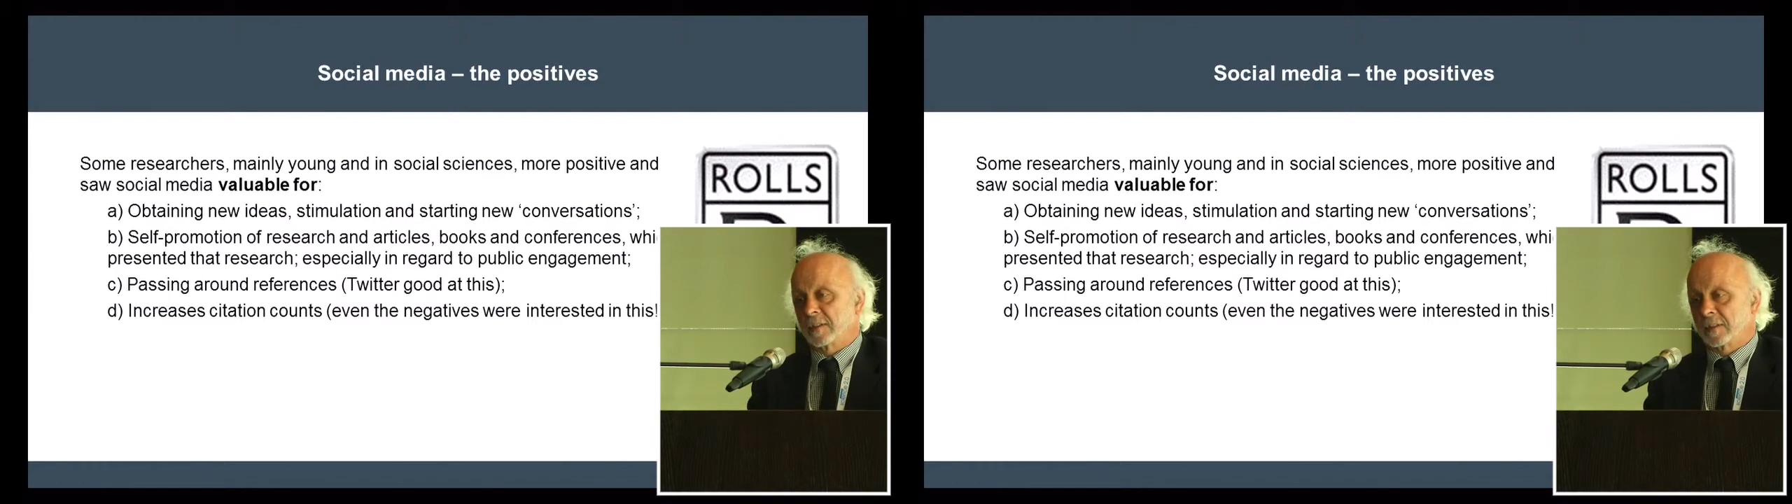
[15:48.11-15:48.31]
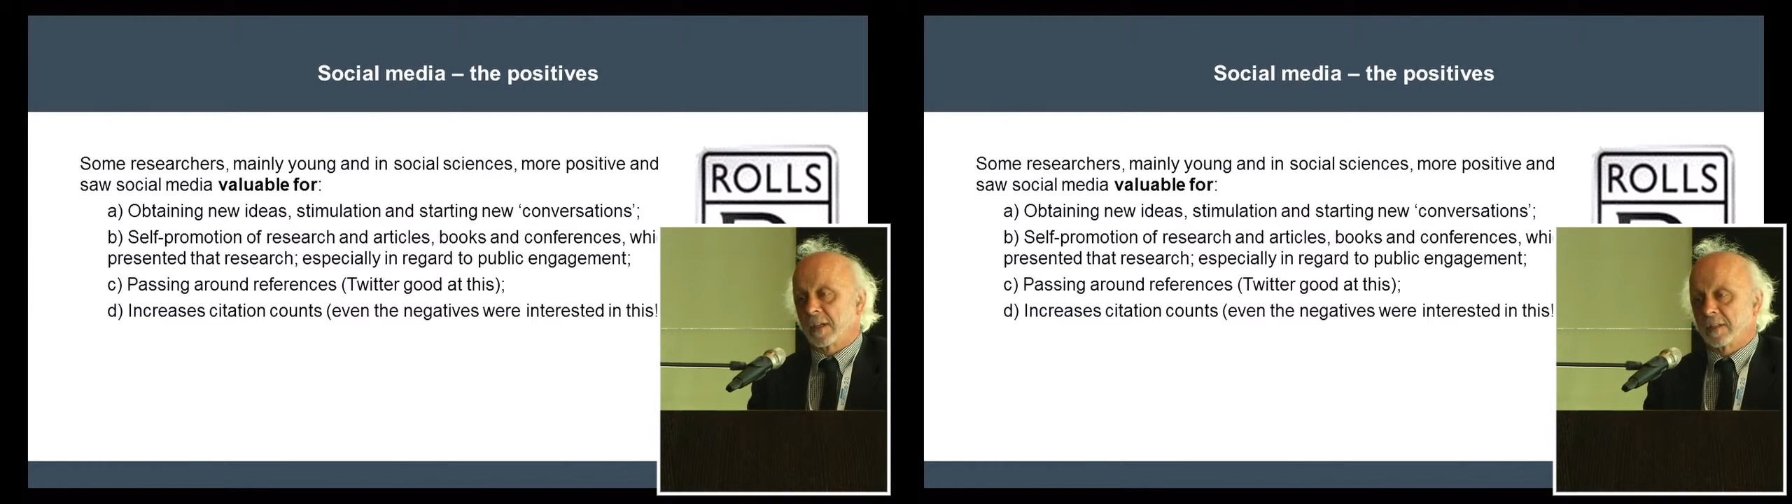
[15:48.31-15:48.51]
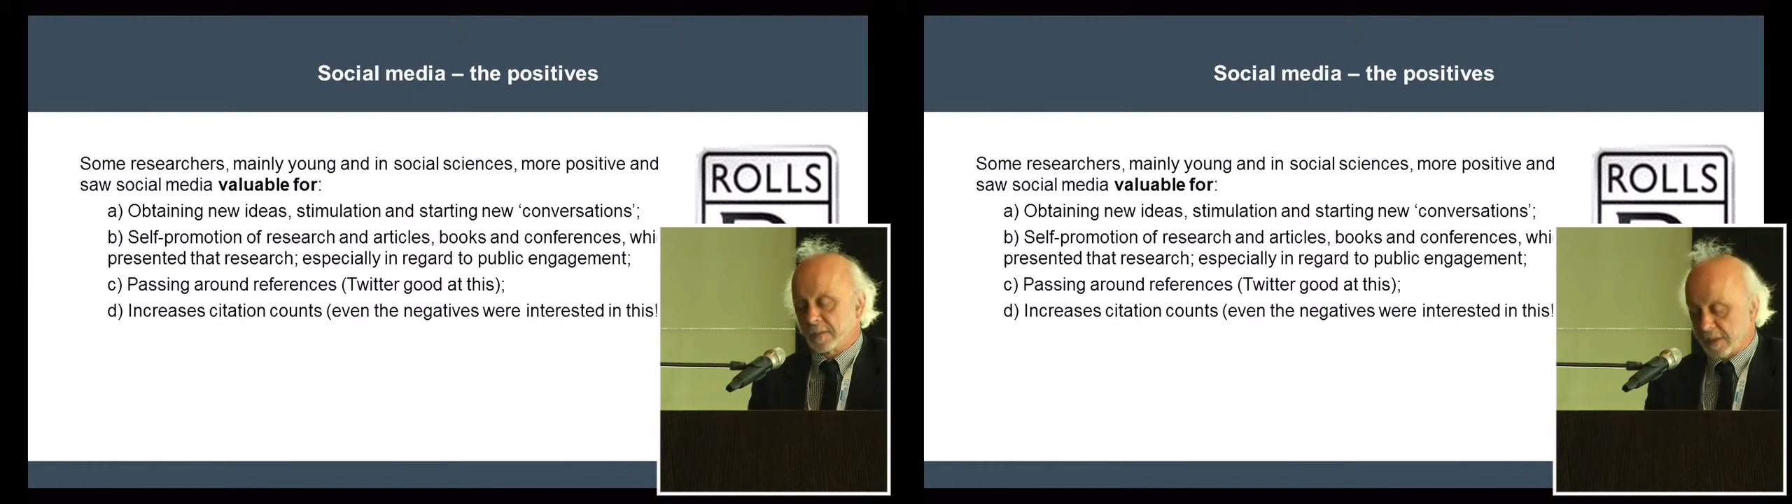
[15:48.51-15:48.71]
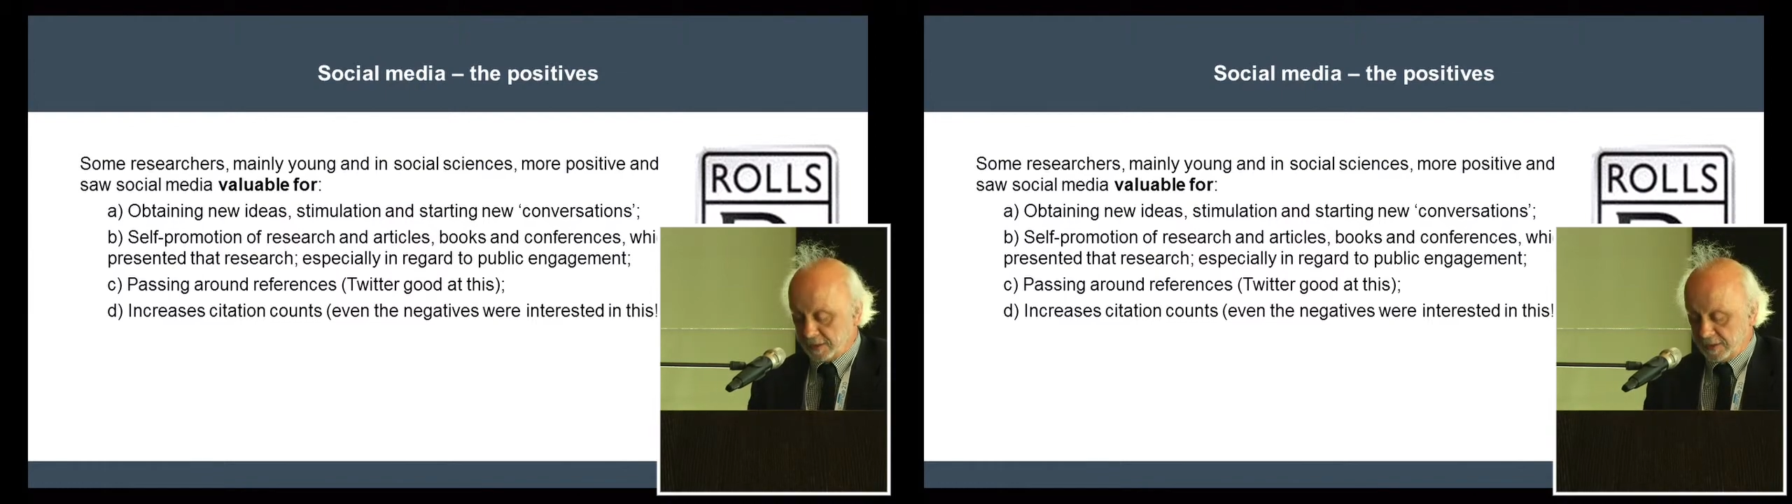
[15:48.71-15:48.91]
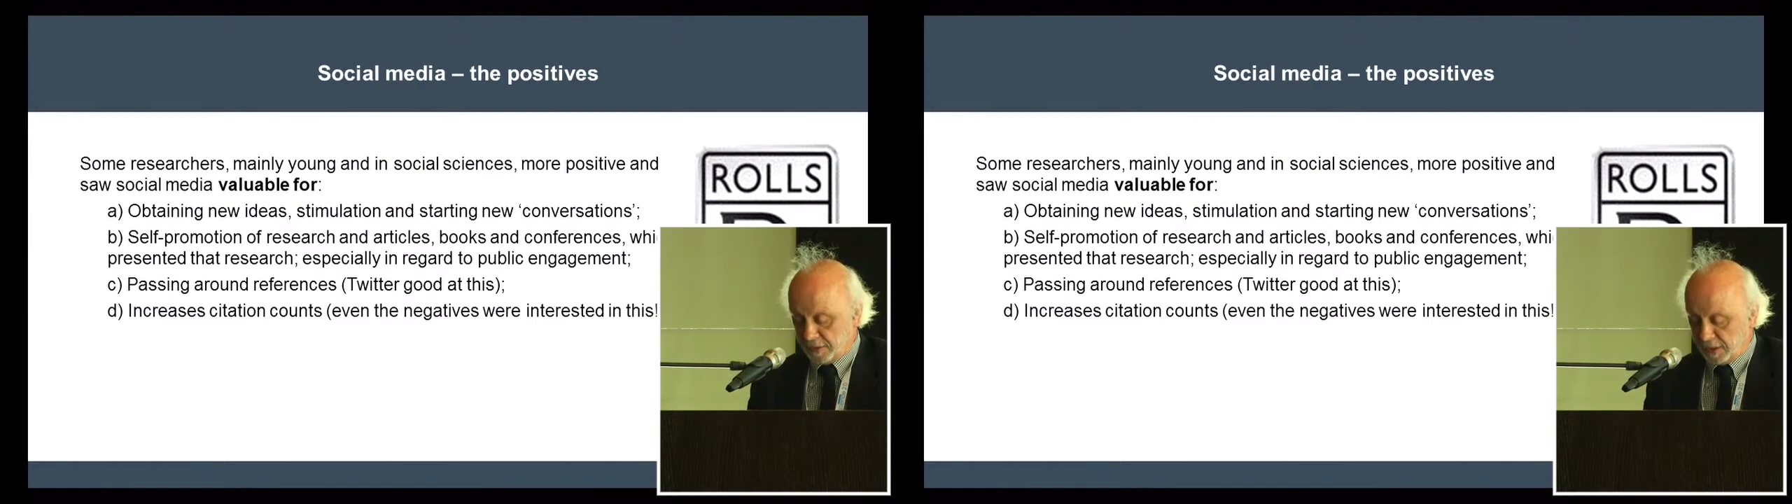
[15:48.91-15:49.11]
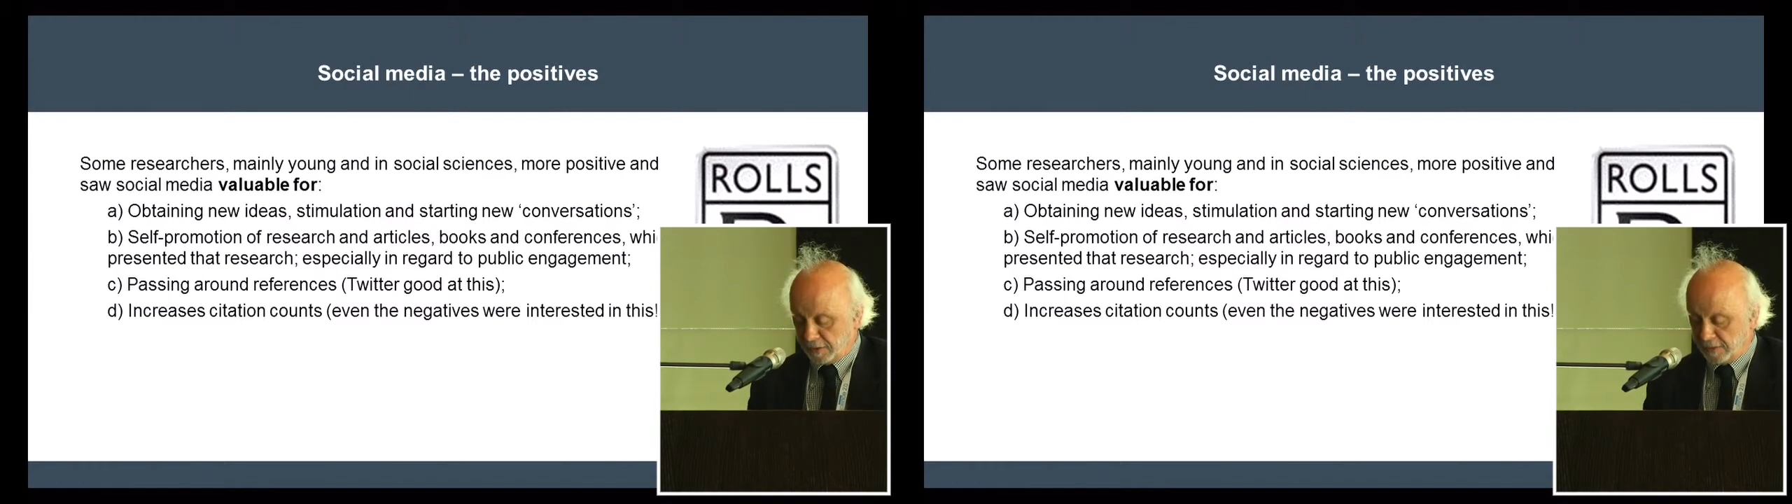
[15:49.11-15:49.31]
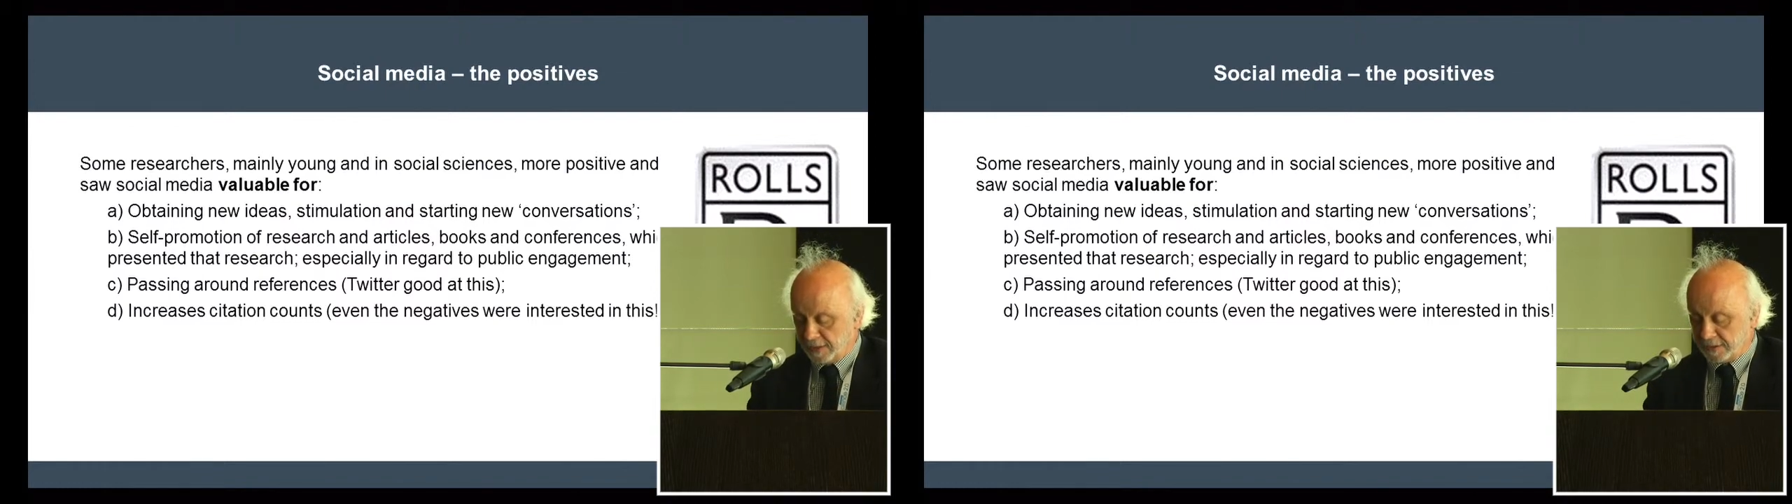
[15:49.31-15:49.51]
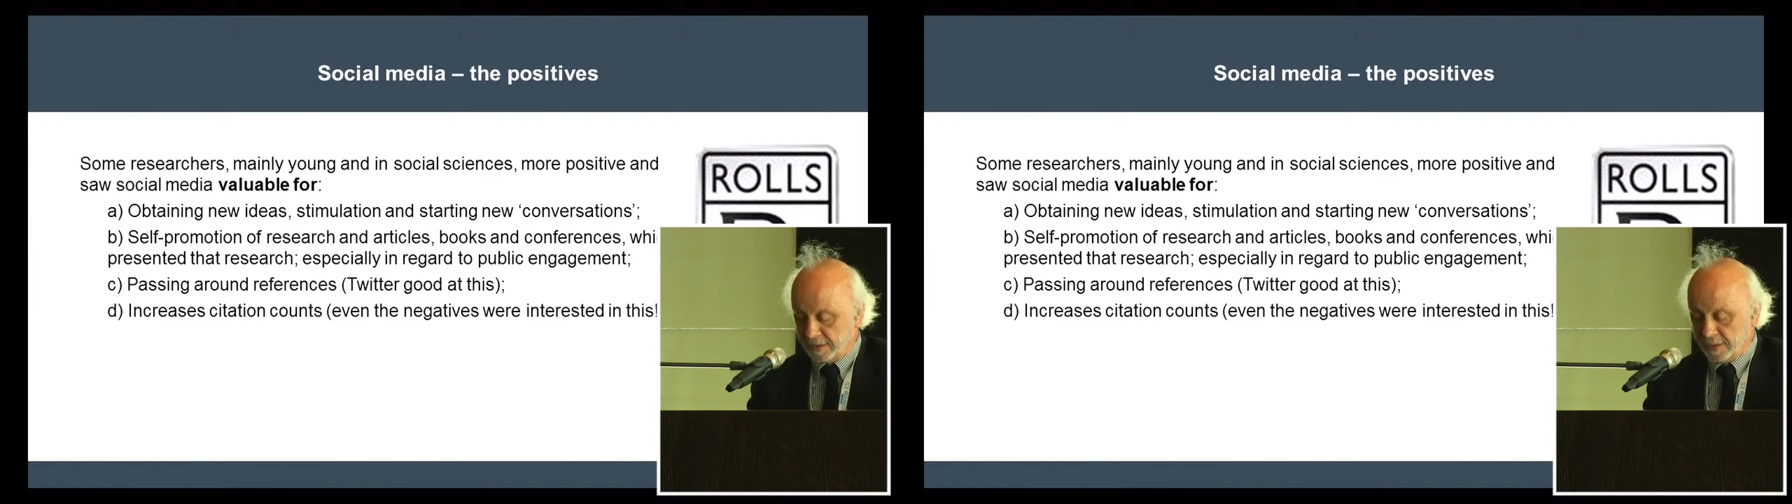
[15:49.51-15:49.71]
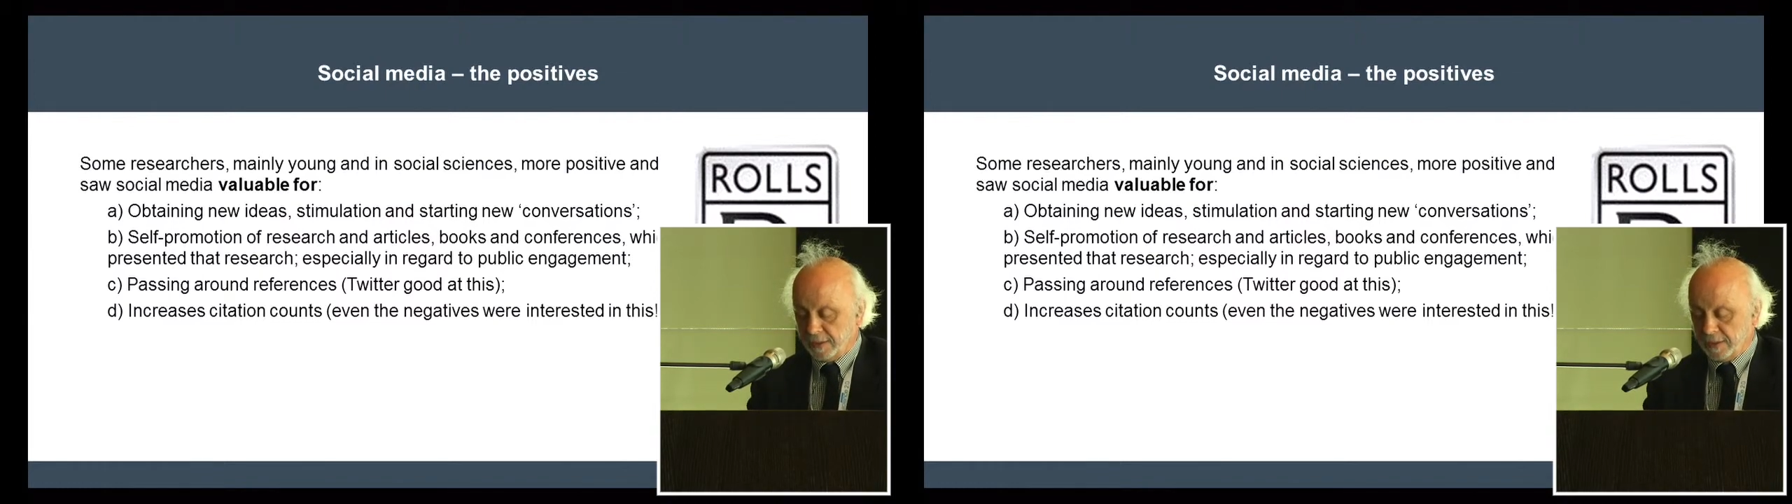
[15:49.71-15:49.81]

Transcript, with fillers: is going to actually generate